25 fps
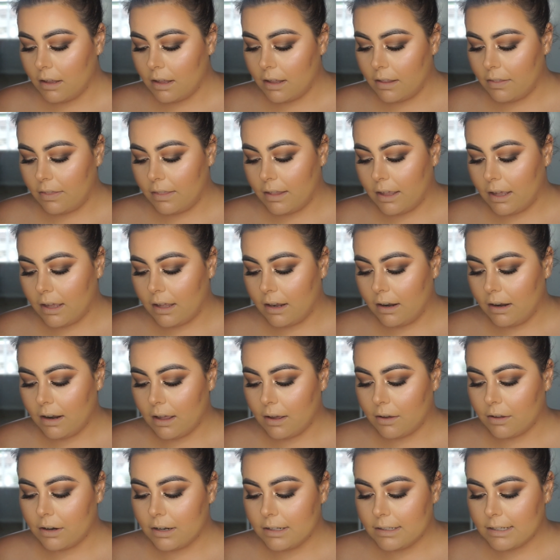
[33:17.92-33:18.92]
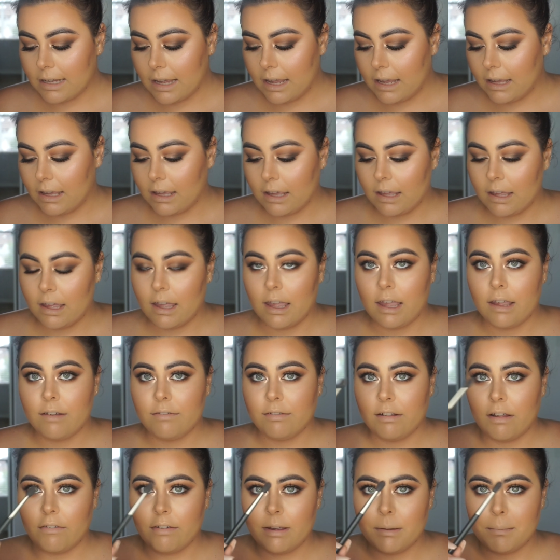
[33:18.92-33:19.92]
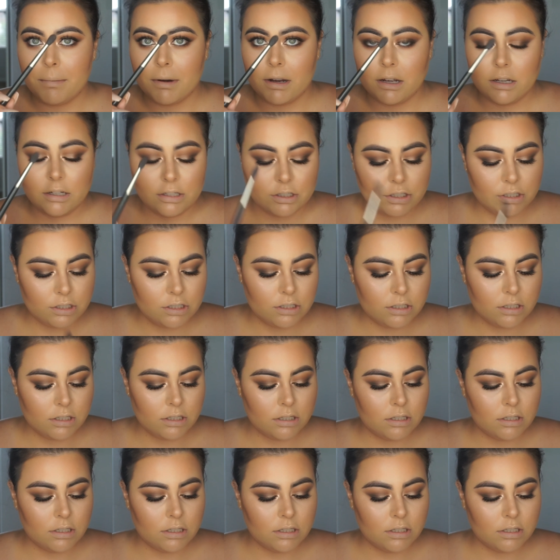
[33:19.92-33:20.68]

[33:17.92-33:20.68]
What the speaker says: And then I'm going to take a fluffy brush